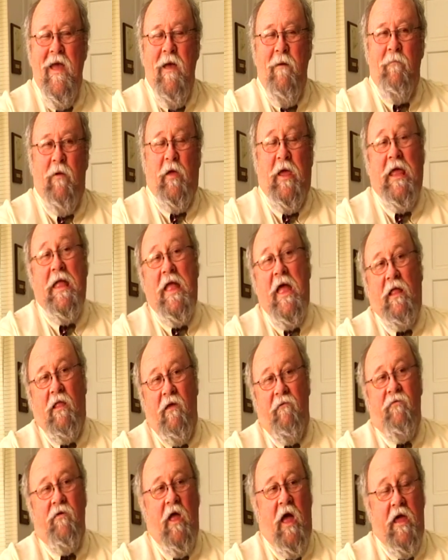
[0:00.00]
But he
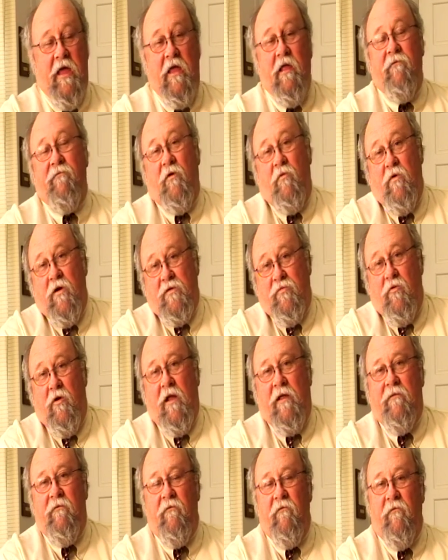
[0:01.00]
lived in Westport,
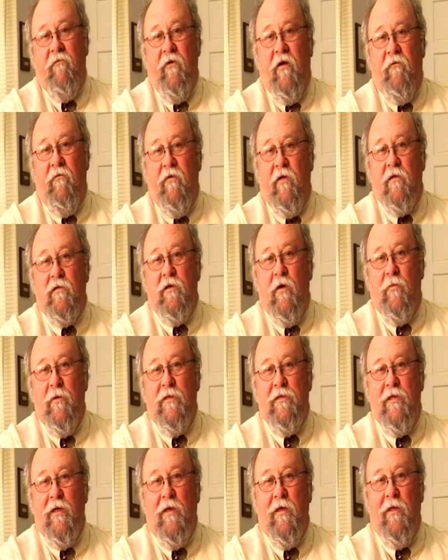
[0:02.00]
I lived in Fairfield, so we
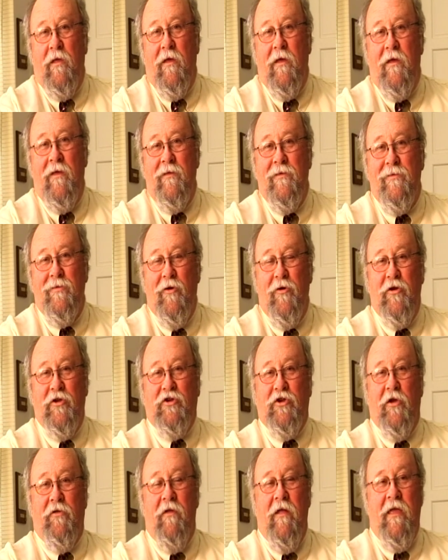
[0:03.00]
still saw
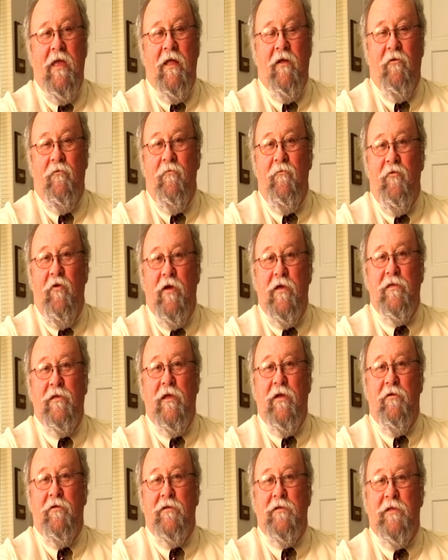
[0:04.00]
each other. Then he had a
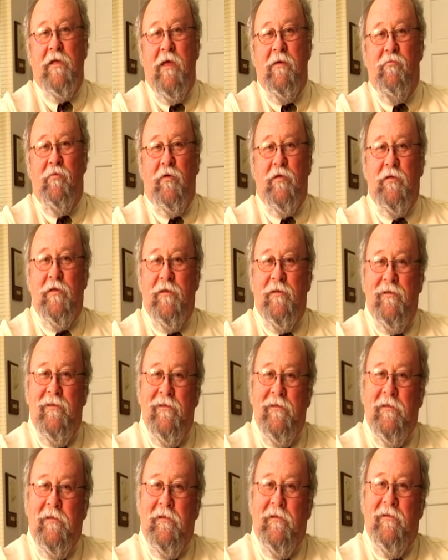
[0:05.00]
crazy year at Staples
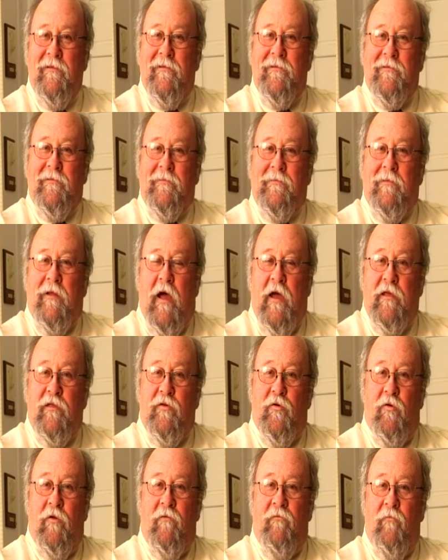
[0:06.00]
High
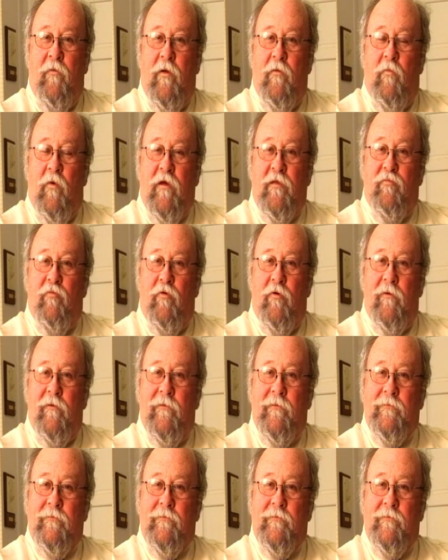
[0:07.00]
School in Westport.